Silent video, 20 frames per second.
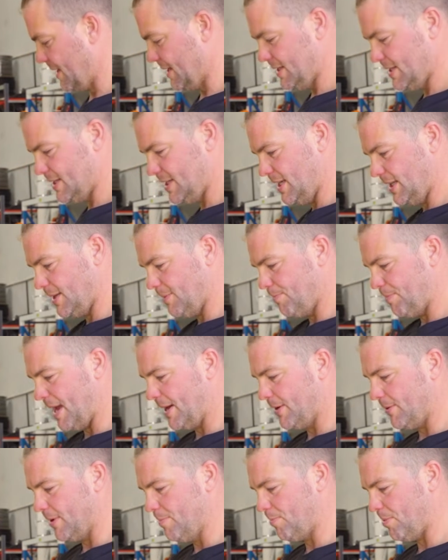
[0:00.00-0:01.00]
Sit the
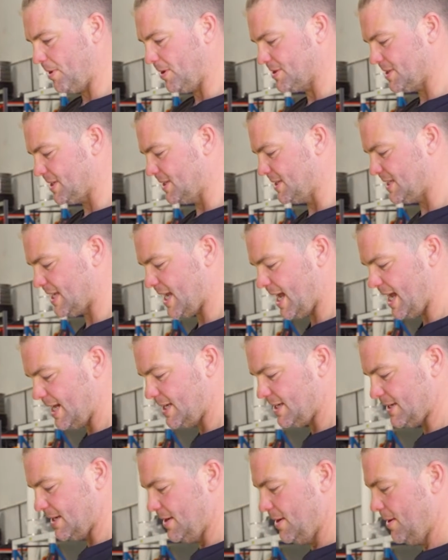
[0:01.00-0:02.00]
battery box inside,